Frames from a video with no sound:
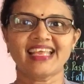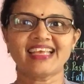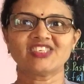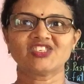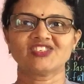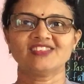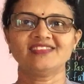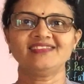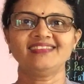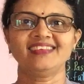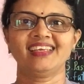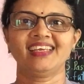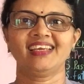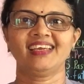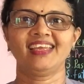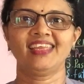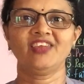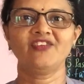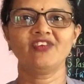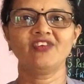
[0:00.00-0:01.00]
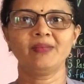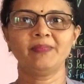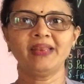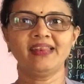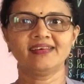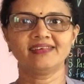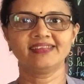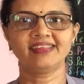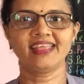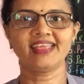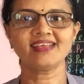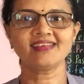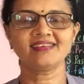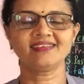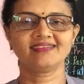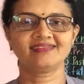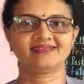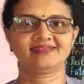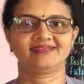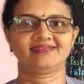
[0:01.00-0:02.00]
session, you will be
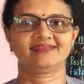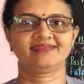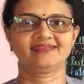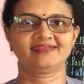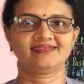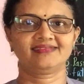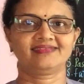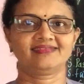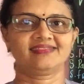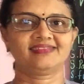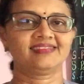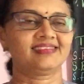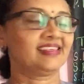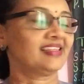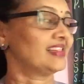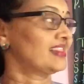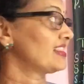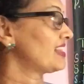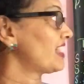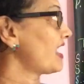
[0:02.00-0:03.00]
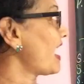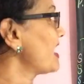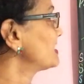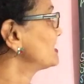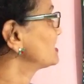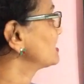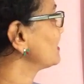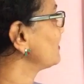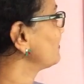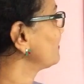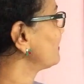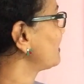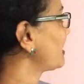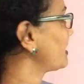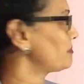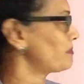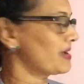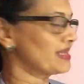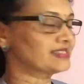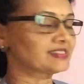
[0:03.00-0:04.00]
learning the active
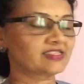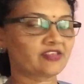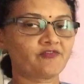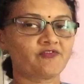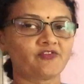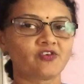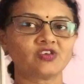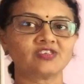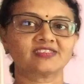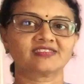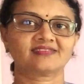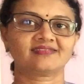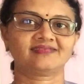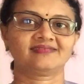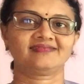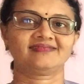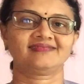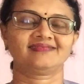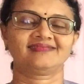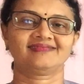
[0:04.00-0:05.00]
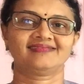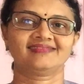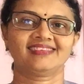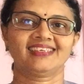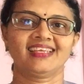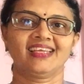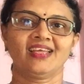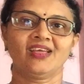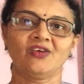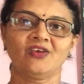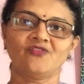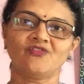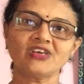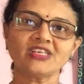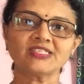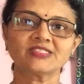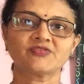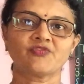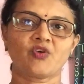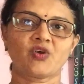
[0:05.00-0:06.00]
and passive voice.
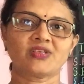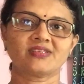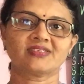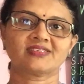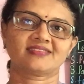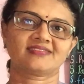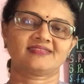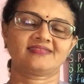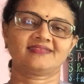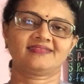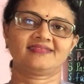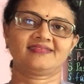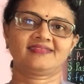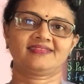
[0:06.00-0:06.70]
What is voice?